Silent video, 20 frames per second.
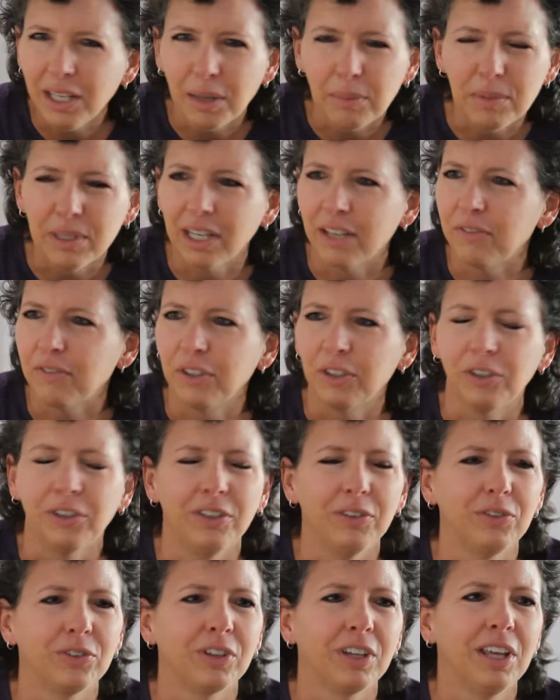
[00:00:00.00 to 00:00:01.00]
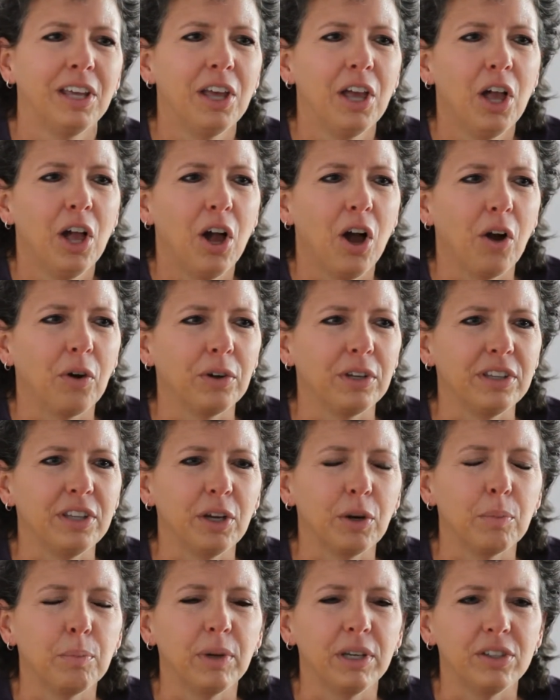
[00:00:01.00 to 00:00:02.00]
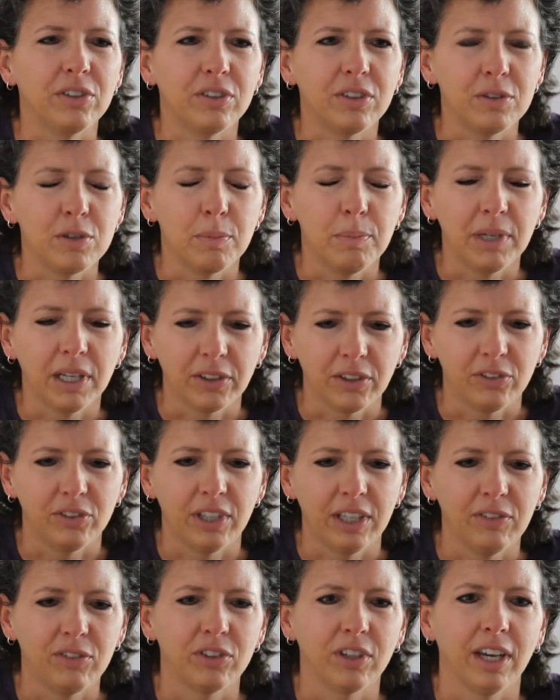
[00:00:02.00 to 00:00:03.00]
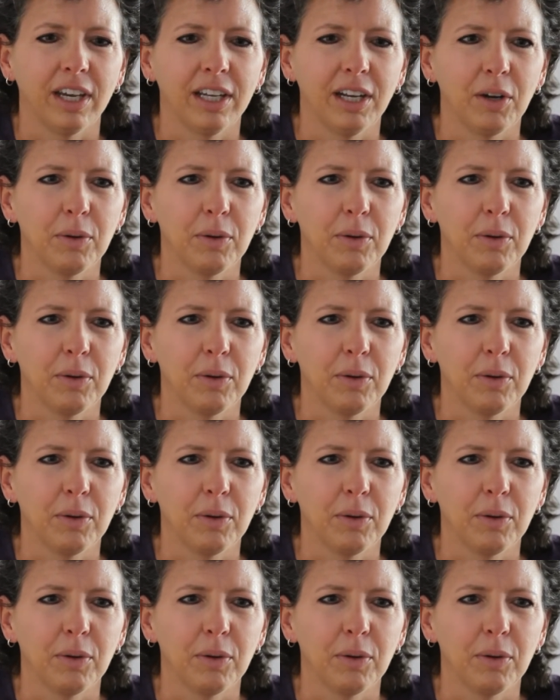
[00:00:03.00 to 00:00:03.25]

I mean, I figured he was already there, but to be on the safe side,